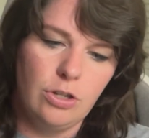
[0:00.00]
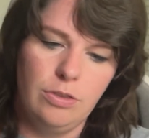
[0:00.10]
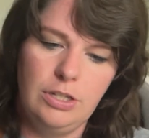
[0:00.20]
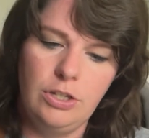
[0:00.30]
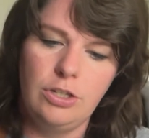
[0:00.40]

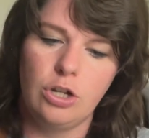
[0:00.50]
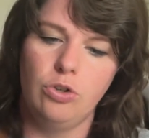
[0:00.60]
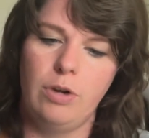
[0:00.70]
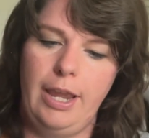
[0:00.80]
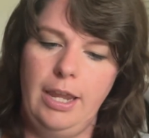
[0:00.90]
this is a
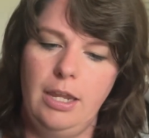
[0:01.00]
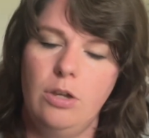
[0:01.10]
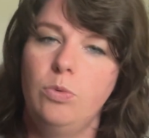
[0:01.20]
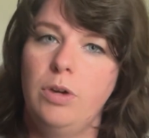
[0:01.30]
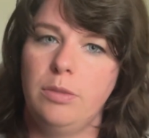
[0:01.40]
gray
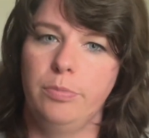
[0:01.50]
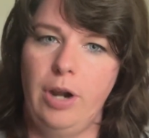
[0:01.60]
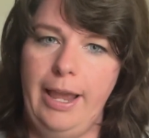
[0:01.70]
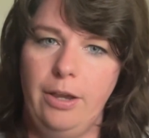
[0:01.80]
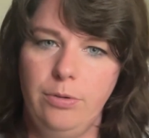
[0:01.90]
with
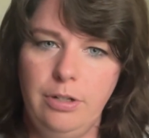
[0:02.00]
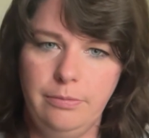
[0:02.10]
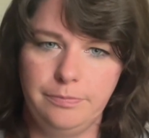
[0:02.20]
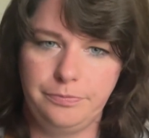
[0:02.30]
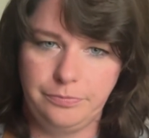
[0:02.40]
brown.
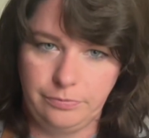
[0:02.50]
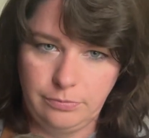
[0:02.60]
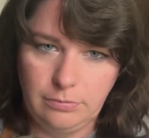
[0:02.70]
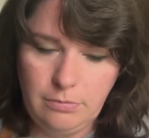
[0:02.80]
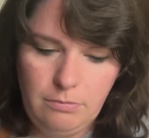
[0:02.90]

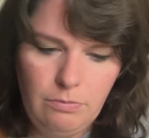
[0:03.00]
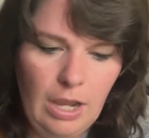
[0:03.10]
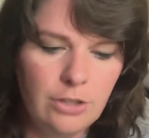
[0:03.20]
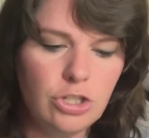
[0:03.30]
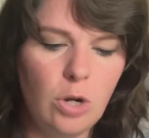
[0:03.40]

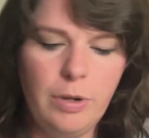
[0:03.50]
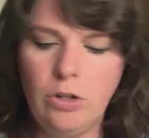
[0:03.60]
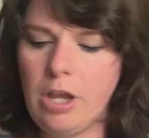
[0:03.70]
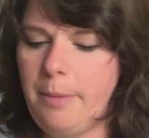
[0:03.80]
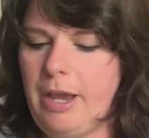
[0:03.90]
And so it'll
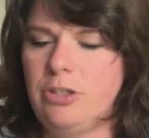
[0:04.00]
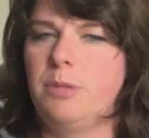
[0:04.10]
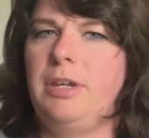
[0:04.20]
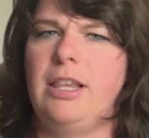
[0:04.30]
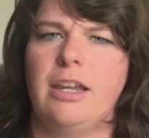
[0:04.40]
come out to
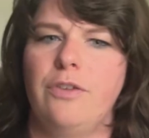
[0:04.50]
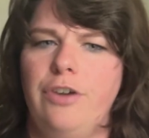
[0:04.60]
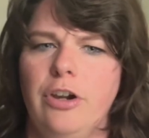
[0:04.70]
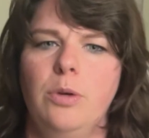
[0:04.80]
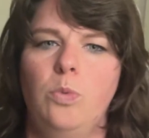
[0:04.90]
be like a
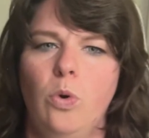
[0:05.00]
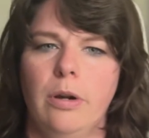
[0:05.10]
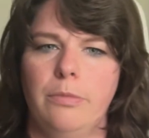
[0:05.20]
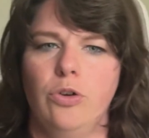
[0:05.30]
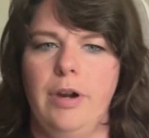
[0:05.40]
very
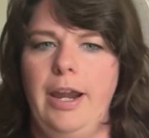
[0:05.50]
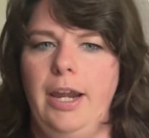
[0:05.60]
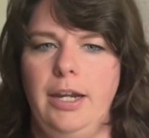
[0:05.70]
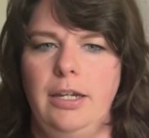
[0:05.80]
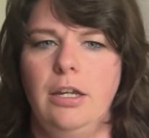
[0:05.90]
warm
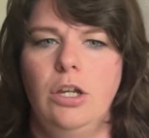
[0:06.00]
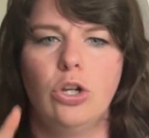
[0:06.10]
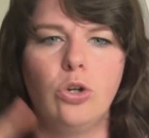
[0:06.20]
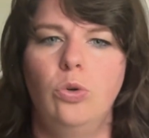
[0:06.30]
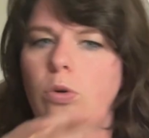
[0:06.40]
gray,
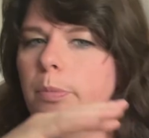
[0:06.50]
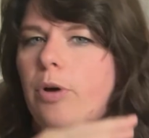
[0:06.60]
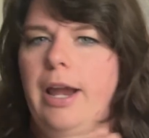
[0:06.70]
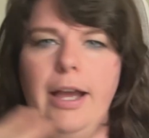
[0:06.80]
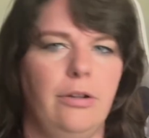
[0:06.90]
cool
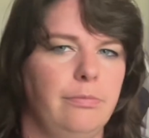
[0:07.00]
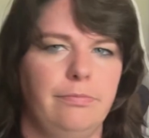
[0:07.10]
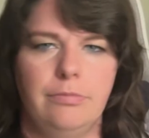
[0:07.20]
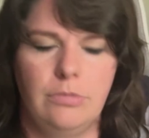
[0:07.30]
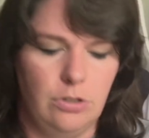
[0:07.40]
brown
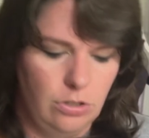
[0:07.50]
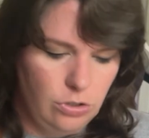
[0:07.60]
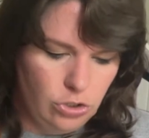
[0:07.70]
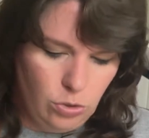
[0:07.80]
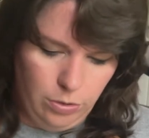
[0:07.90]

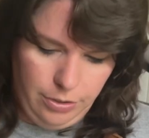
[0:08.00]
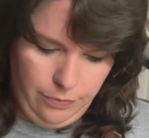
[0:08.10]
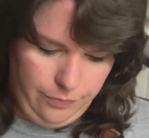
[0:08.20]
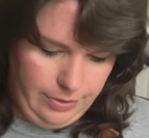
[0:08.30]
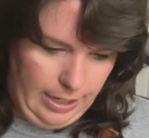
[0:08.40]
sort
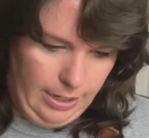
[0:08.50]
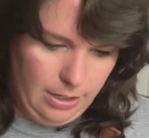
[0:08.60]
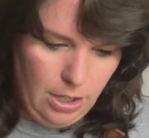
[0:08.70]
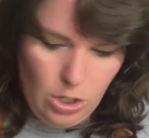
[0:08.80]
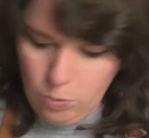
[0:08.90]
of thing.
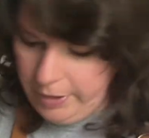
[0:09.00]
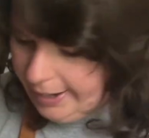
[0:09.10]
We